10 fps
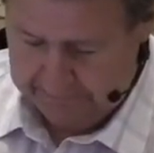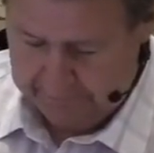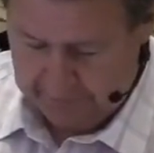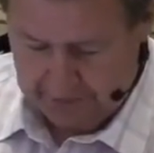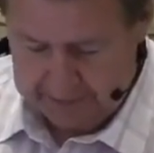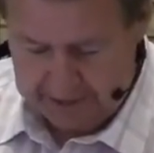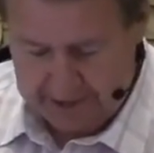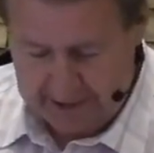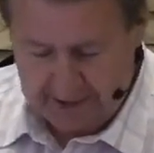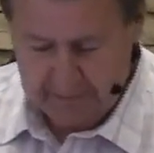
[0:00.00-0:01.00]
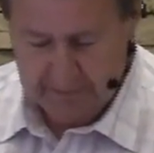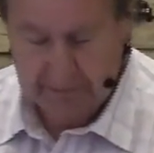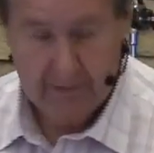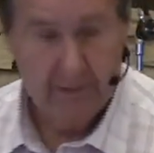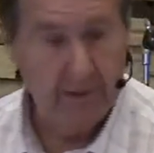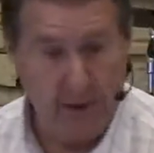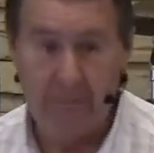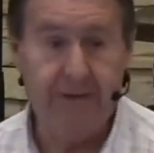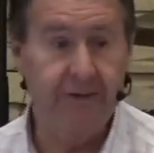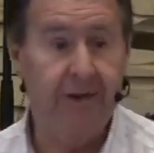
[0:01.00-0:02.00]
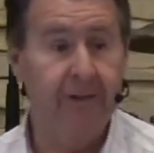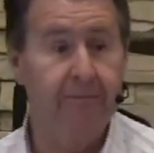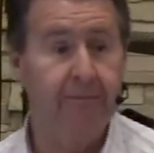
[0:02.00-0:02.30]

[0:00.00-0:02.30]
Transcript: Philip said to him, "Come and see."